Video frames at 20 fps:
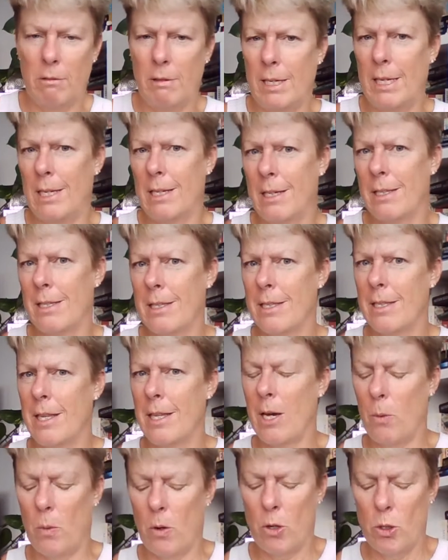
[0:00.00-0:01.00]
Read into
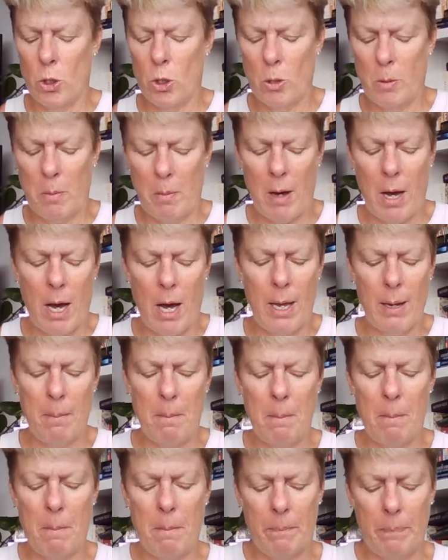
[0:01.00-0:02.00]
that what you might.
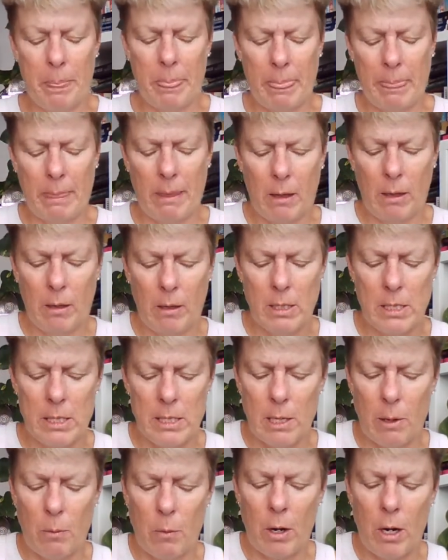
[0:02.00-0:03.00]

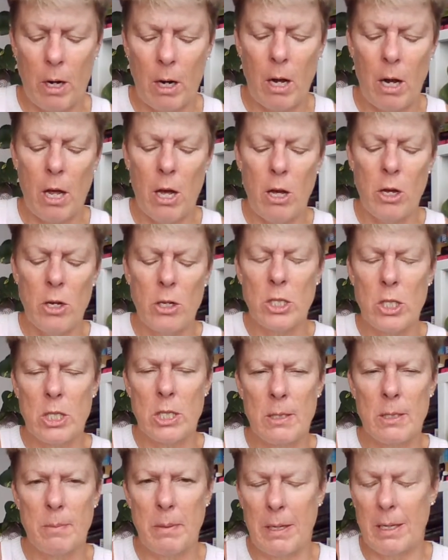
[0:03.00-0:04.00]
Someone
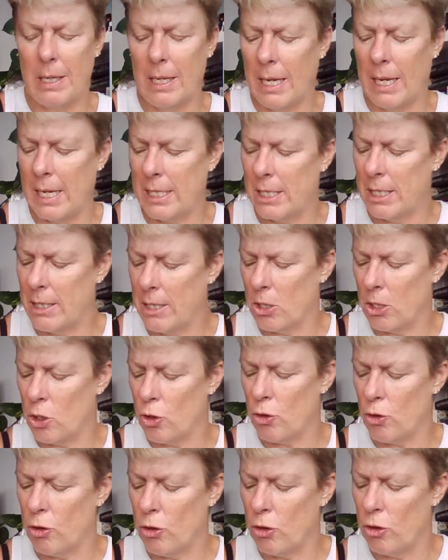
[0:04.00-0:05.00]
close, but yes, the
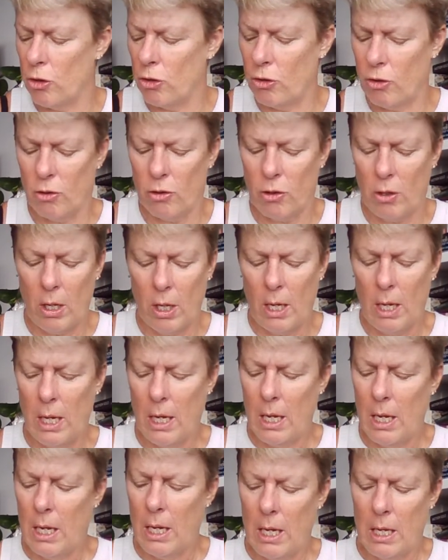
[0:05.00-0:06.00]
truth.
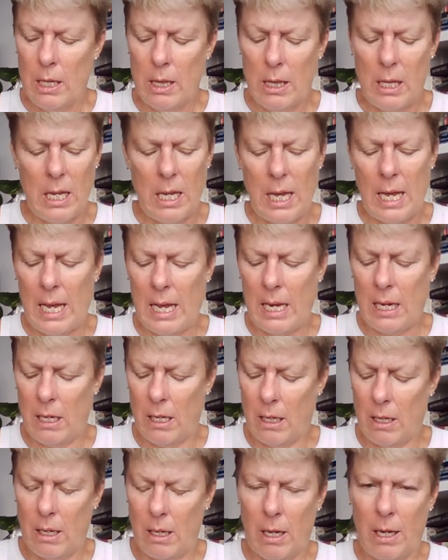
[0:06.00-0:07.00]
The
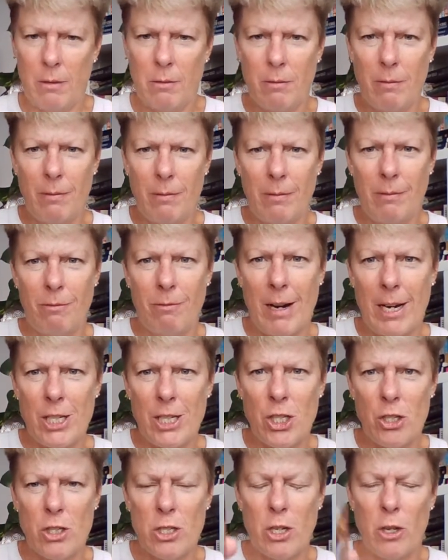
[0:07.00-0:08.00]
ending, and
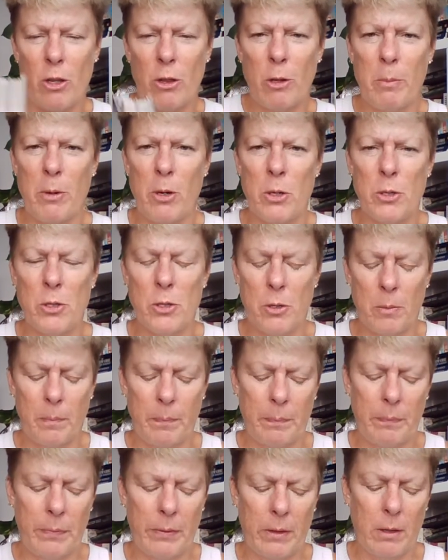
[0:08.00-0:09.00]
Russia's on the bottom.
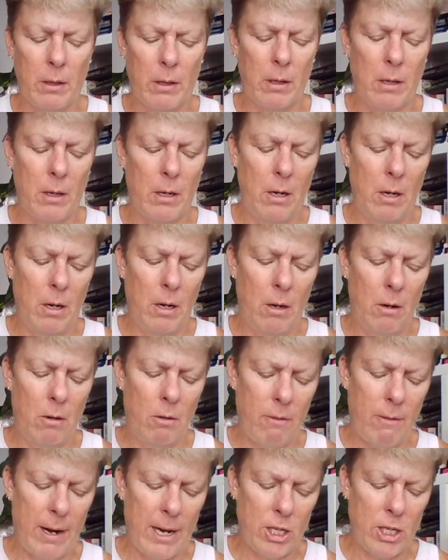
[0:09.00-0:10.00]

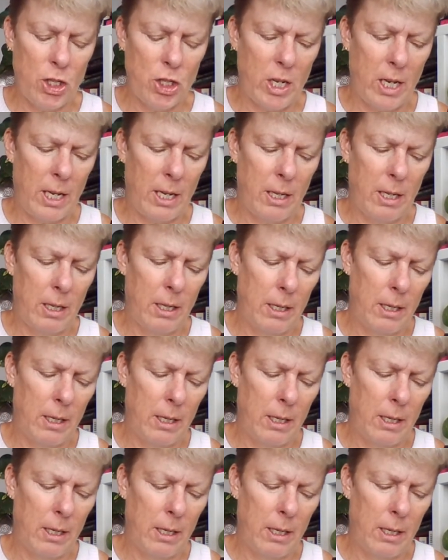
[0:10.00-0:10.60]
Russia.